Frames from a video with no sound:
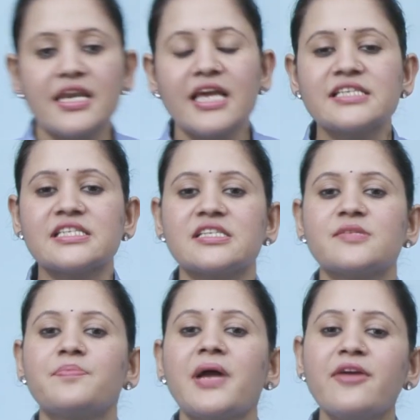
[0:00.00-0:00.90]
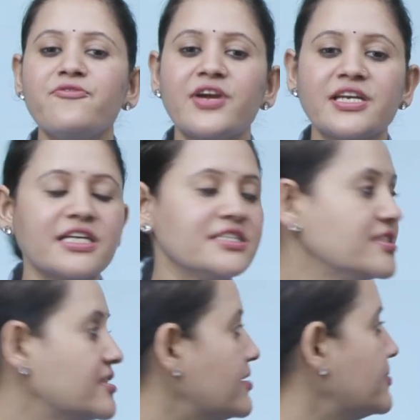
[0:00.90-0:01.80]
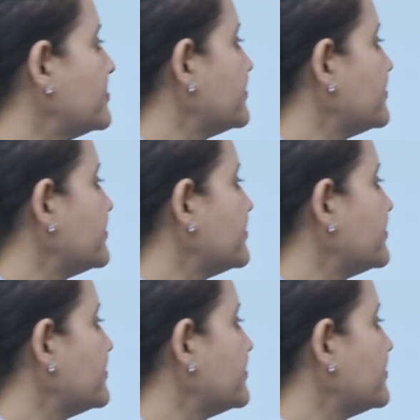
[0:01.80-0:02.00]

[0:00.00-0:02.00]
Next is prime factorization.